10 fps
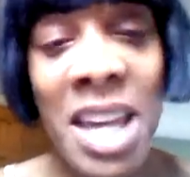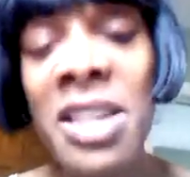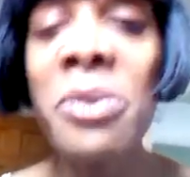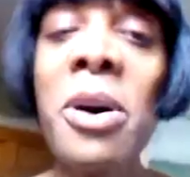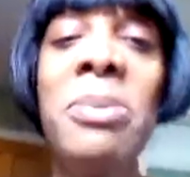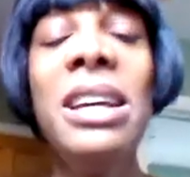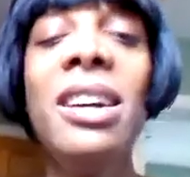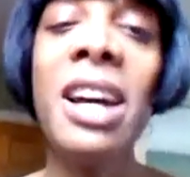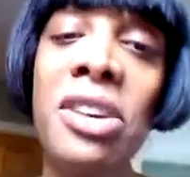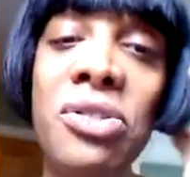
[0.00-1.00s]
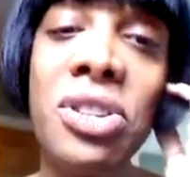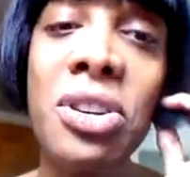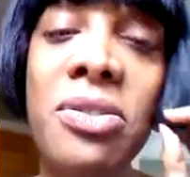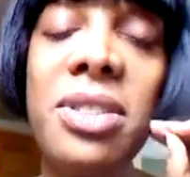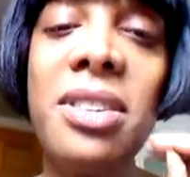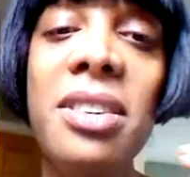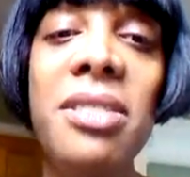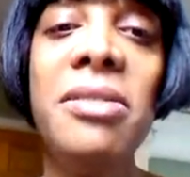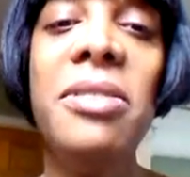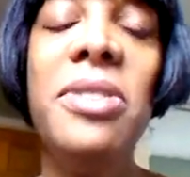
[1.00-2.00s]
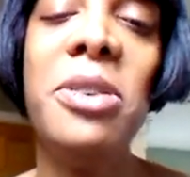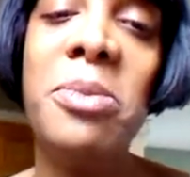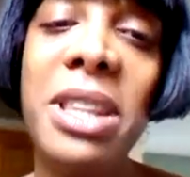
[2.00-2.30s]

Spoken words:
there won't be 100 shows to review,